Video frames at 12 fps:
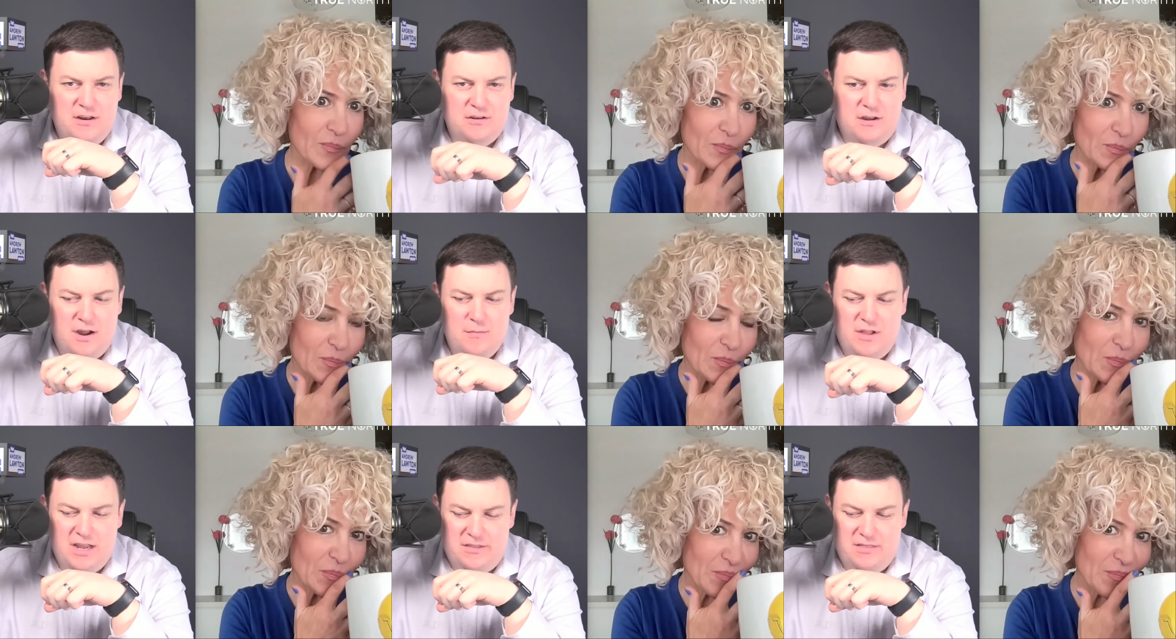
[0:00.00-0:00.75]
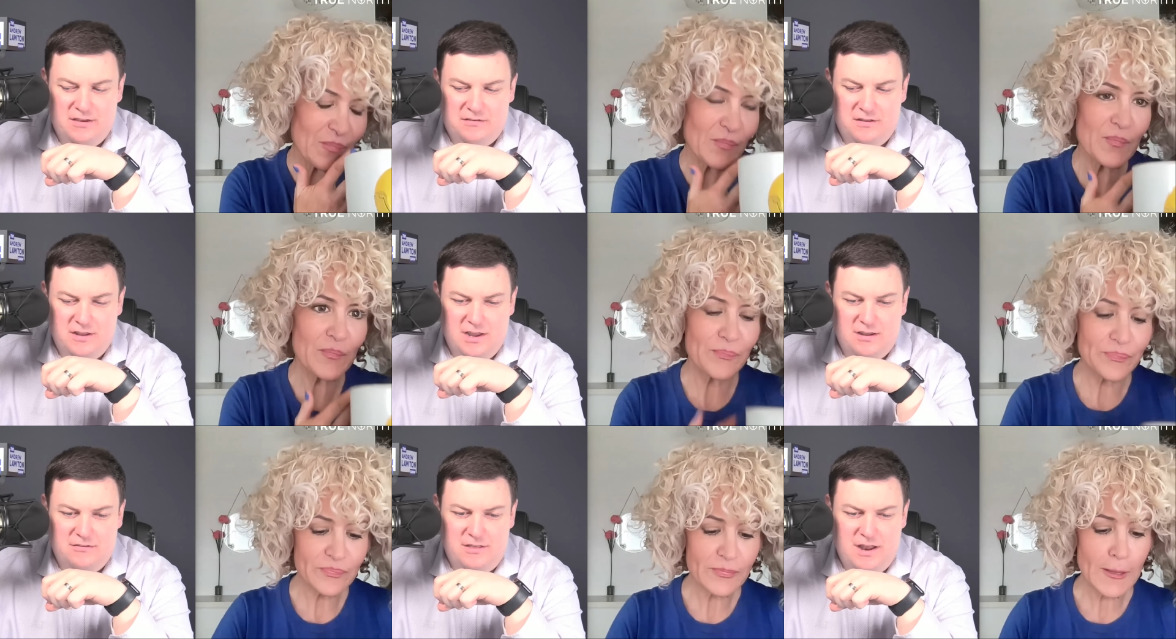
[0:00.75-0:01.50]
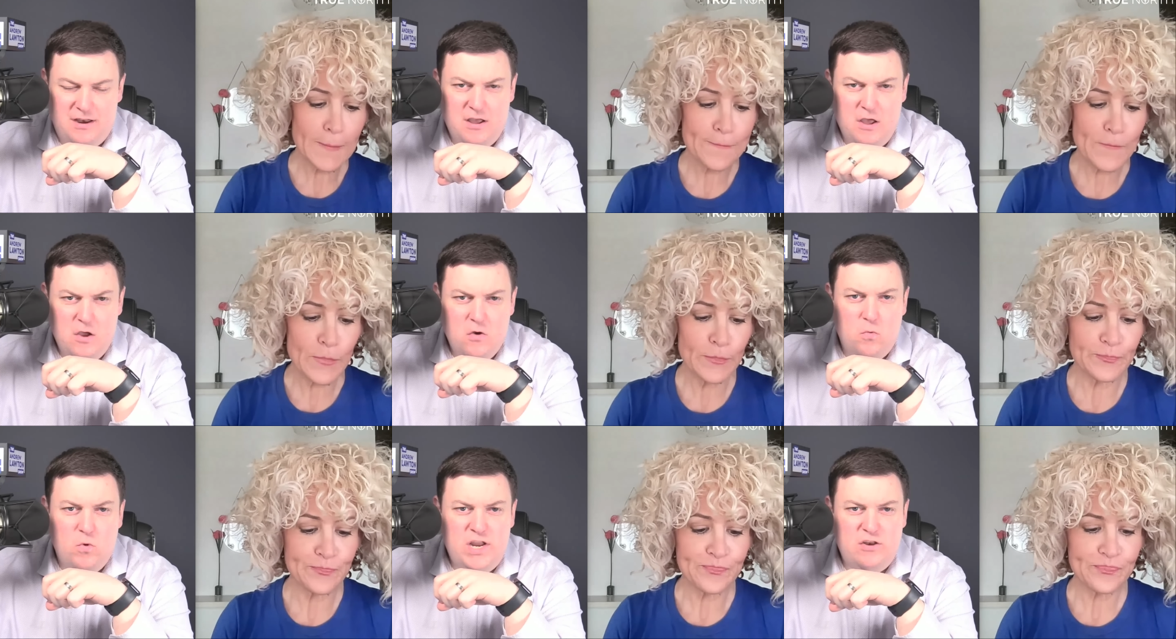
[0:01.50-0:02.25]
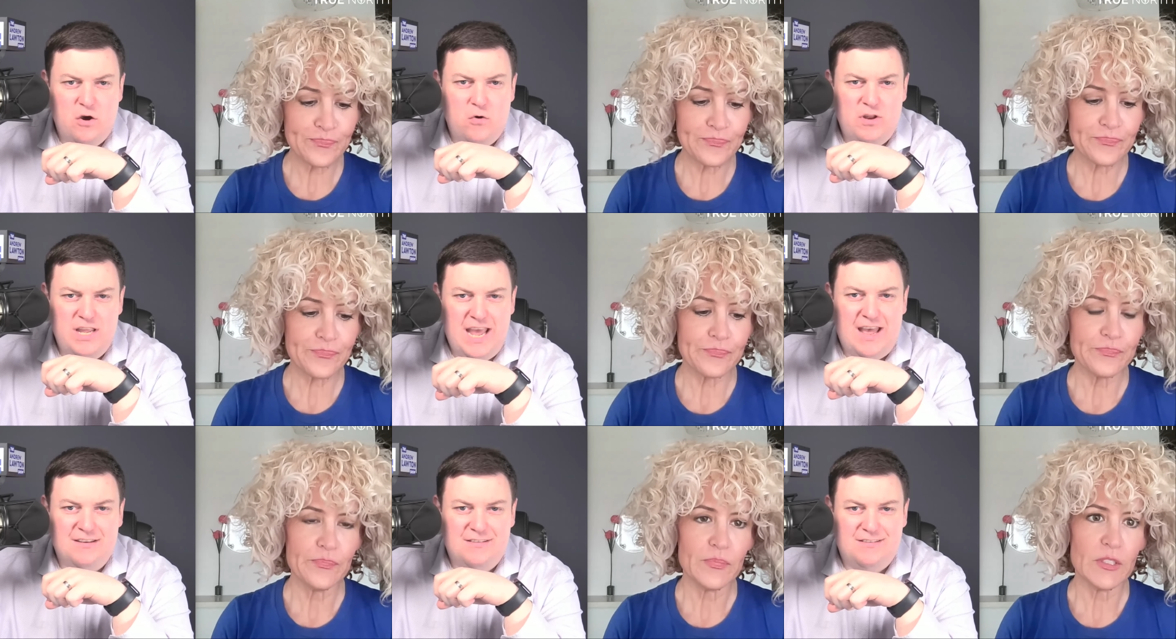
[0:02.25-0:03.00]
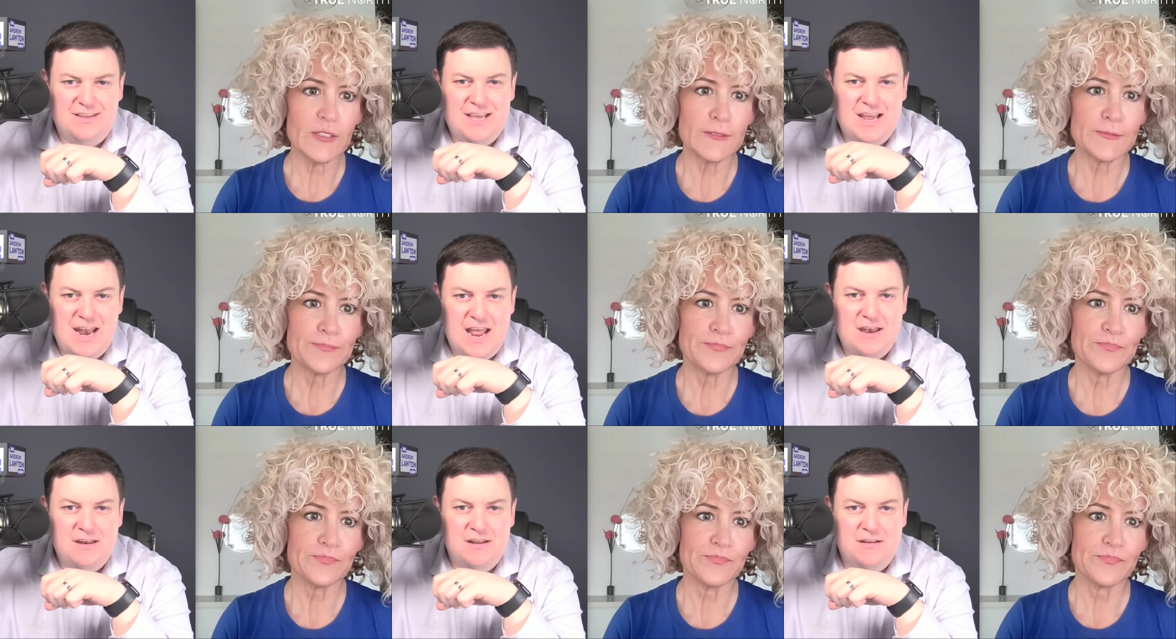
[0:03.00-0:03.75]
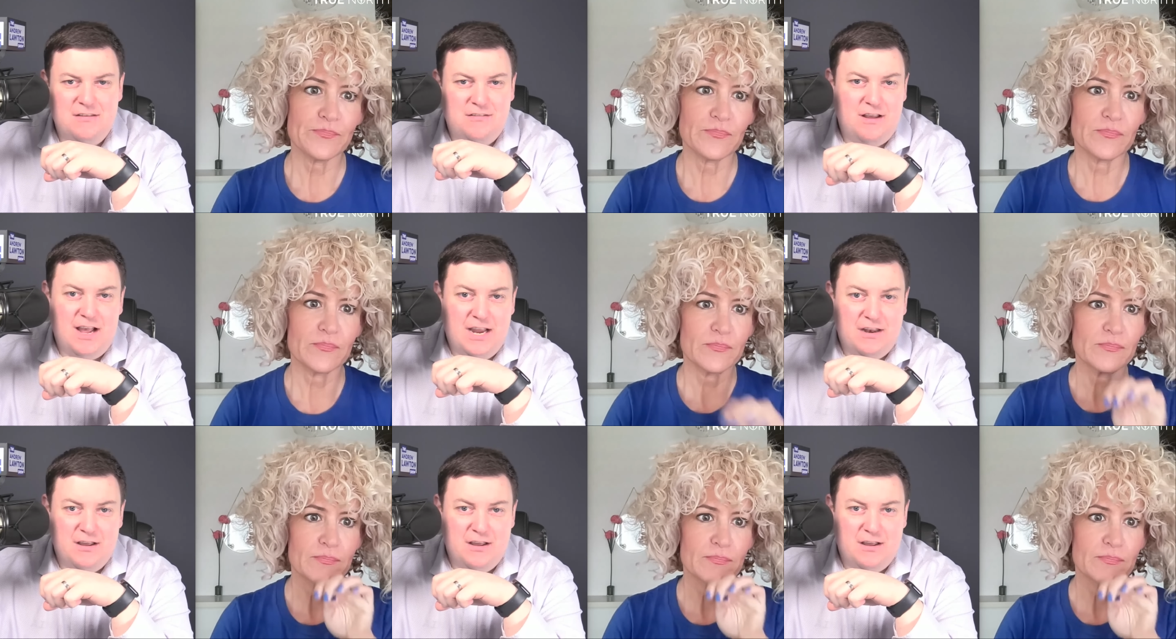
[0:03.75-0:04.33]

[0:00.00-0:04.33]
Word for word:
Speaker 1: a time like this is that we don't yet see an ended sight.